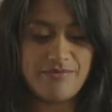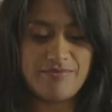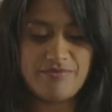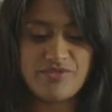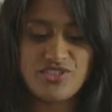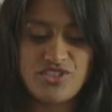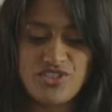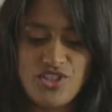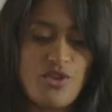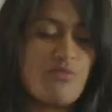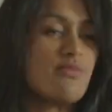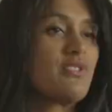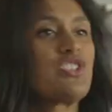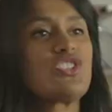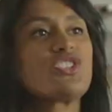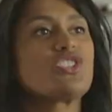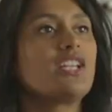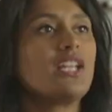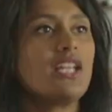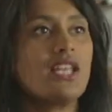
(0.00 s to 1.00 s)
so
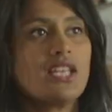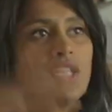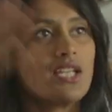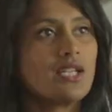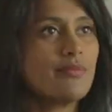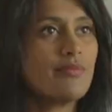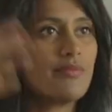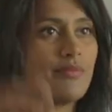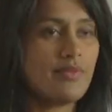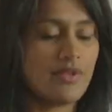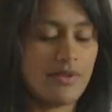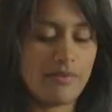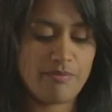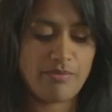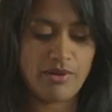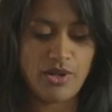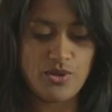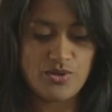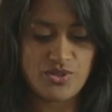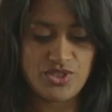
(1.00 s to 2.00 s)
much chili that it
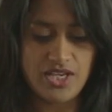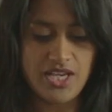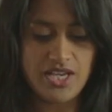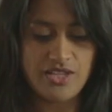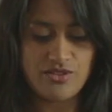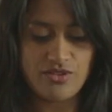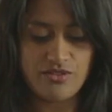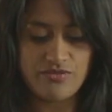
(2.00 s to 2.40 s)
blows your head